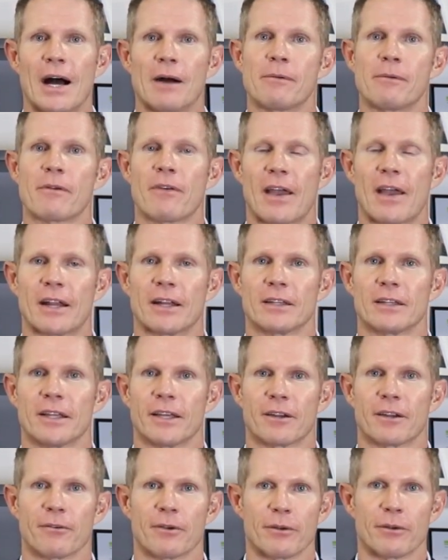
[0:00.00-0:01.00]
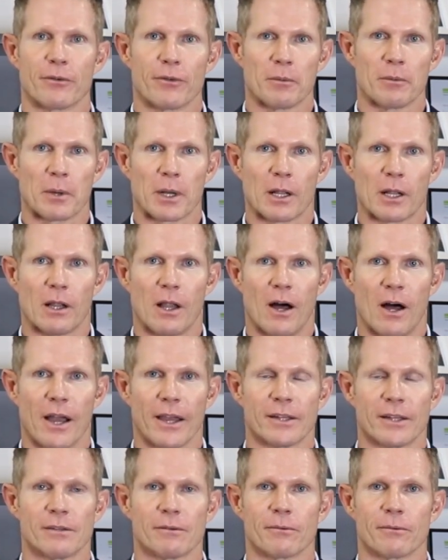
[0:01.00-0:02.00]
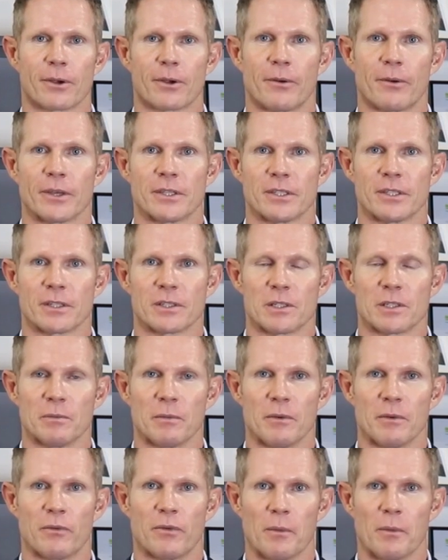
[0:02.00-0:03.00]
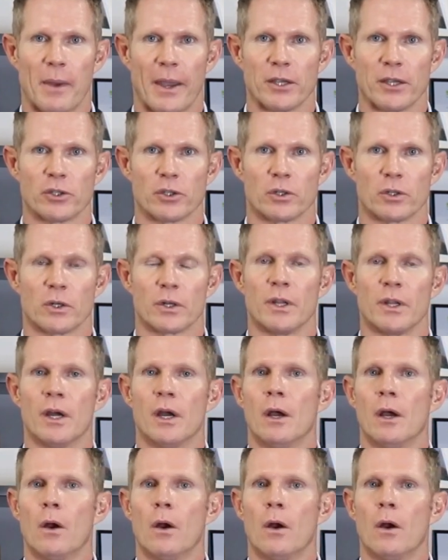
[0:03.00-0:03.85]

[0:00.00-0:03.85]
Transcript: We've had a letter in from a client requesting some information on